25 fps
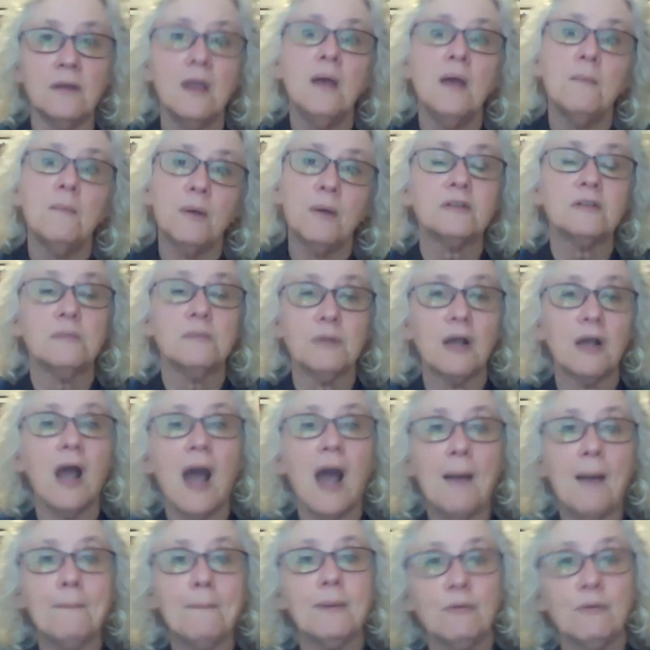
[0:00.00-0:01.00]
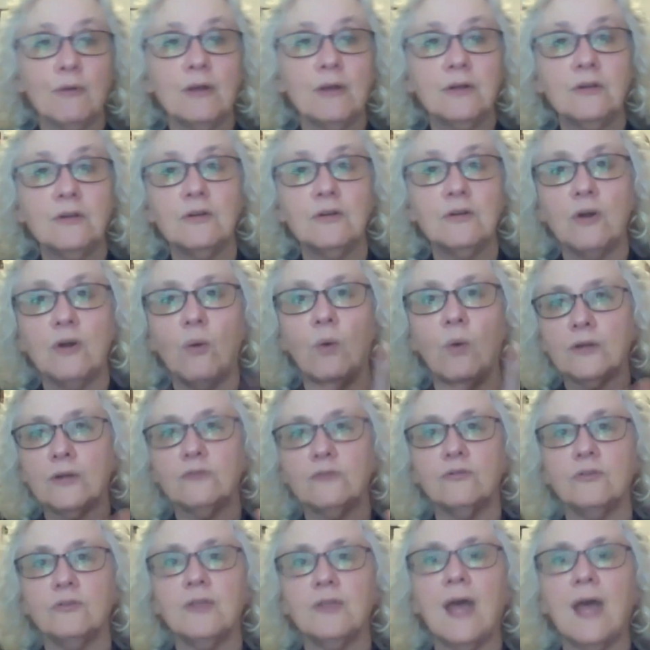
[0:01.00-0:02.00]
most of them are copywritten, you don't want
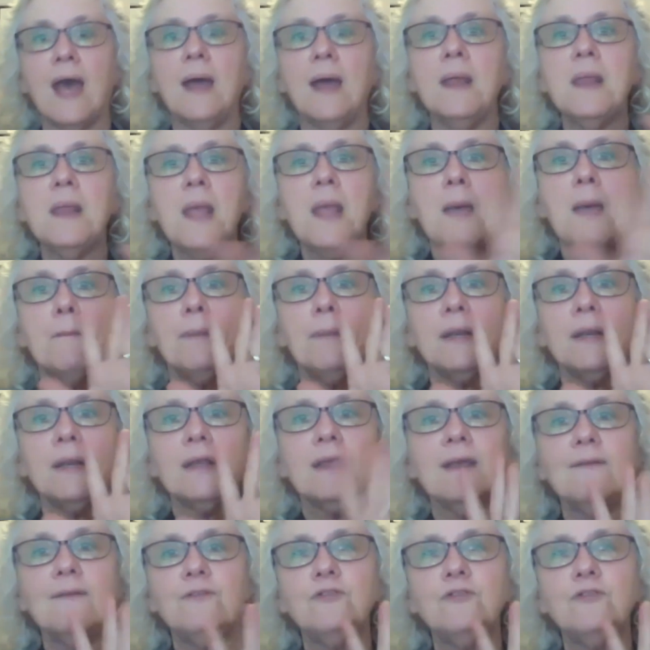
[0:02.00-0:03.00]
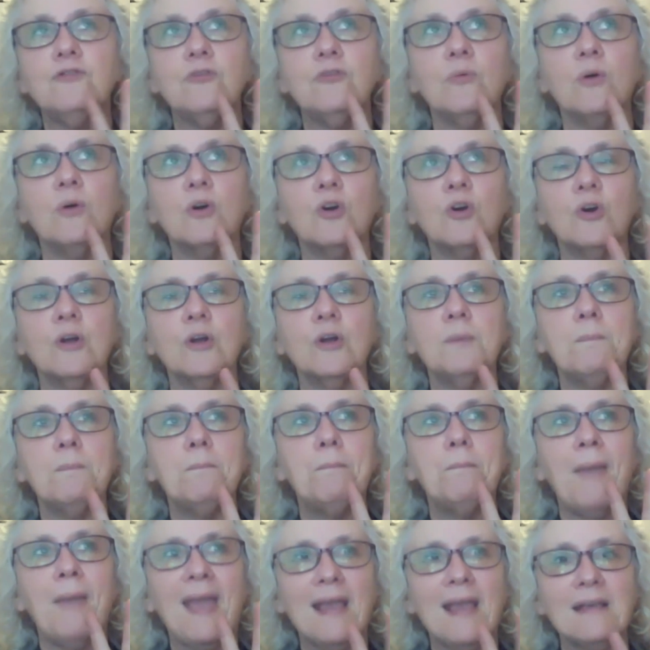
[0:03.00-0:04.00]
to do that, but it gives you a good
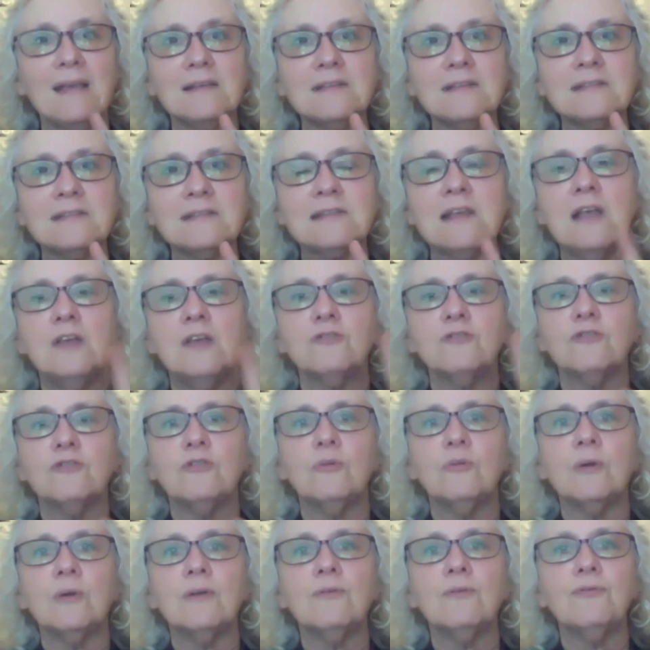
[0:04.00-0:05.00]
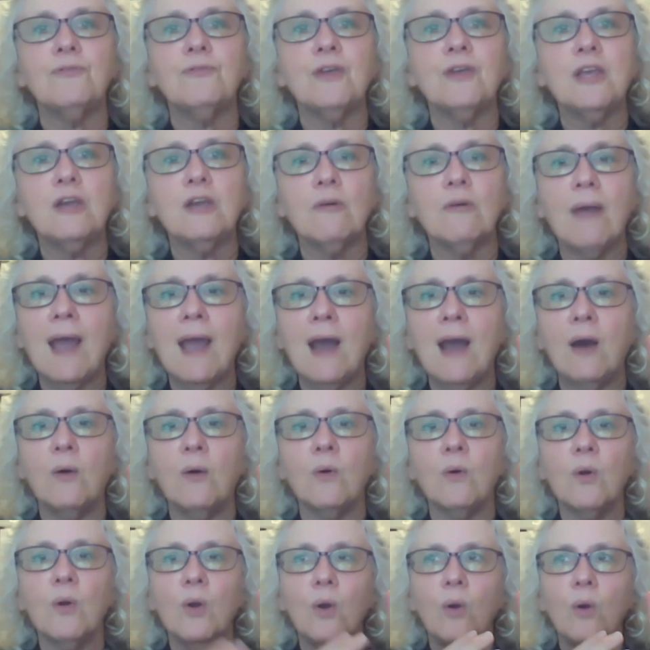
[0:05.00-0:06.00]
base so you can figure
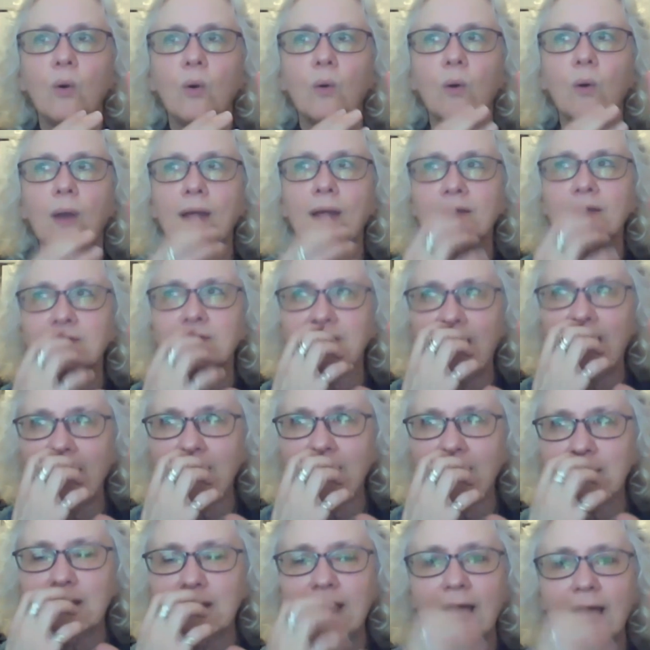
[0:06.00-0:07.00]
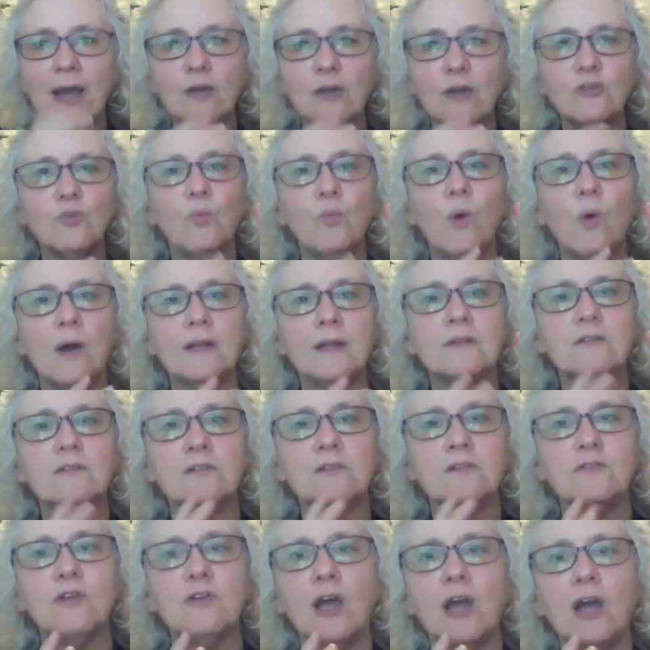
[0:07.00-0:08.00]
out exactly how you want to
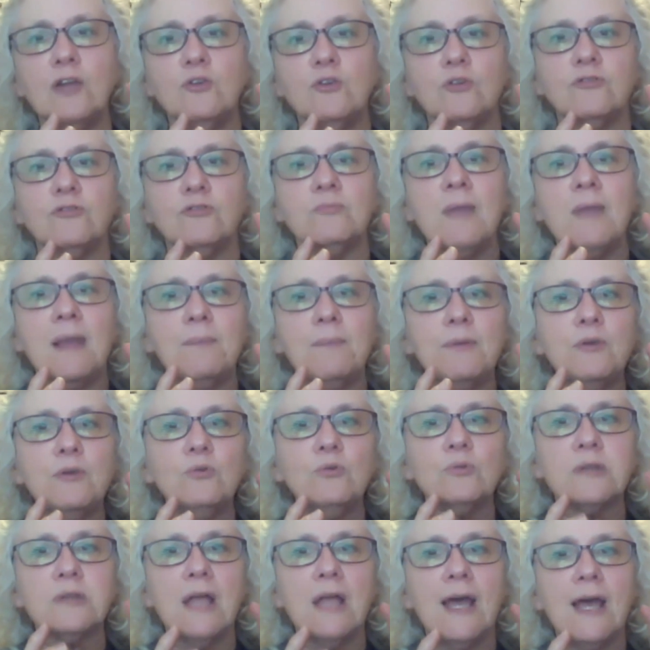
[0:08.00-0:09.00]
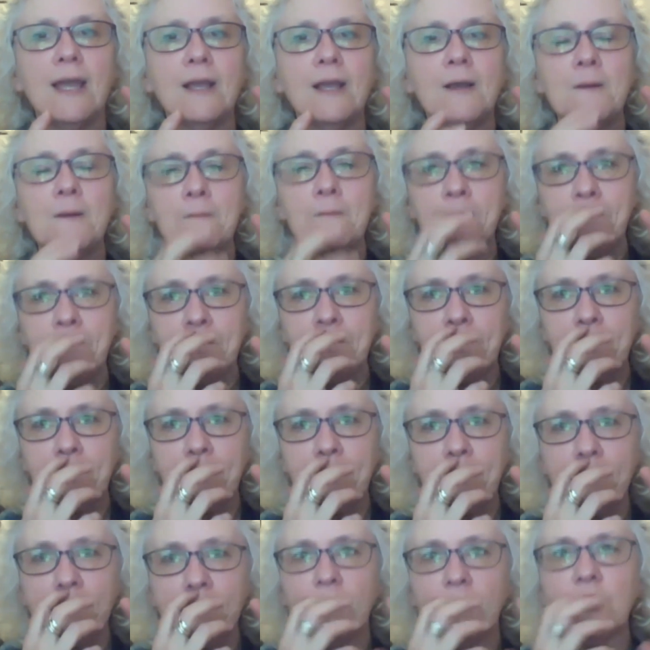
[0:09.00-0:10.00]
design yours. Maybe you'd like
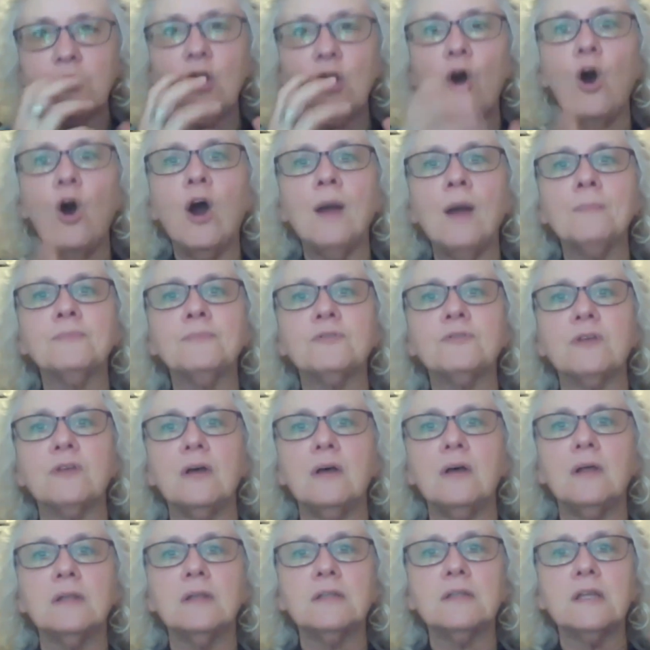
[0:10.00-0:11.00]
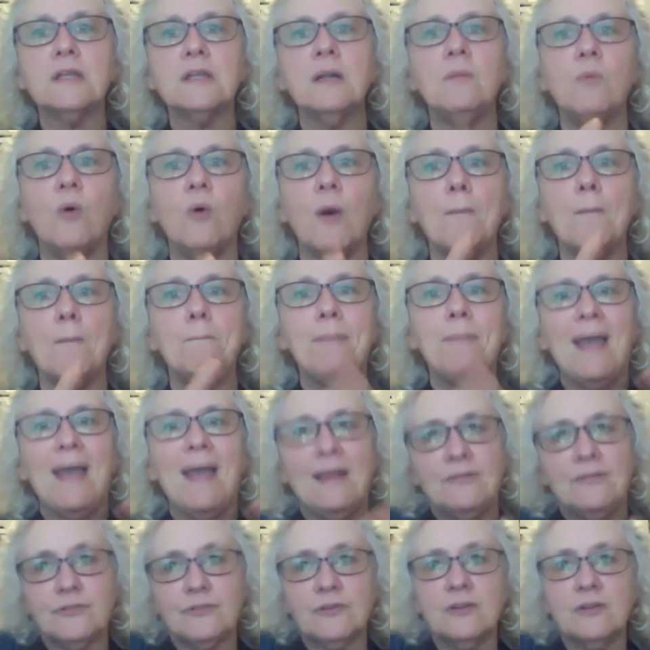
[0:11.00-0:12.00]
the arms a little more
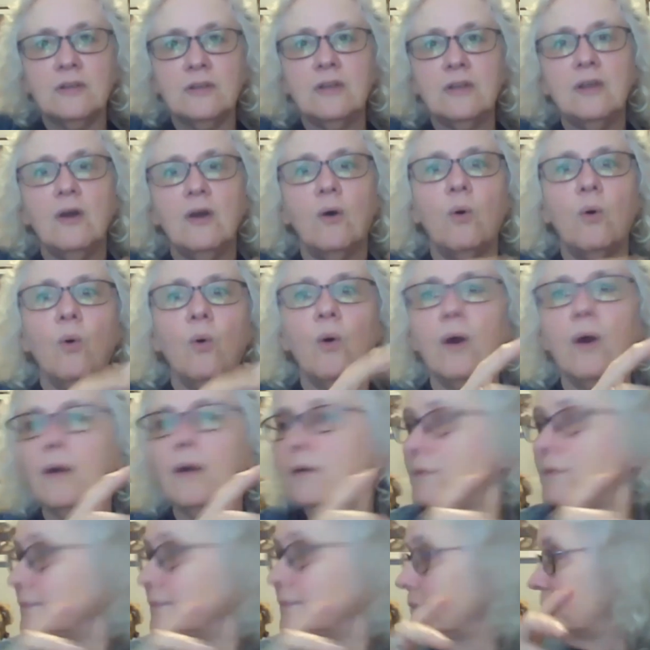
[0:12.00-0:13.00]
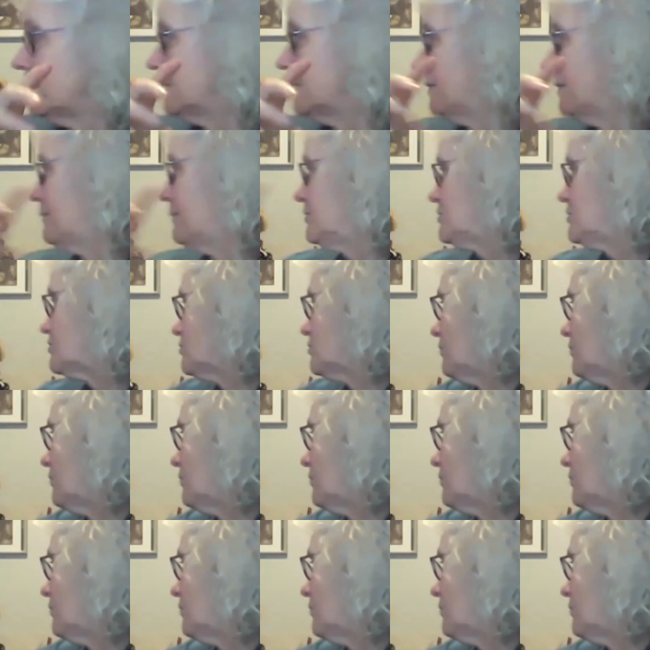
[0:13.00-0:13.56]
bent, or let me just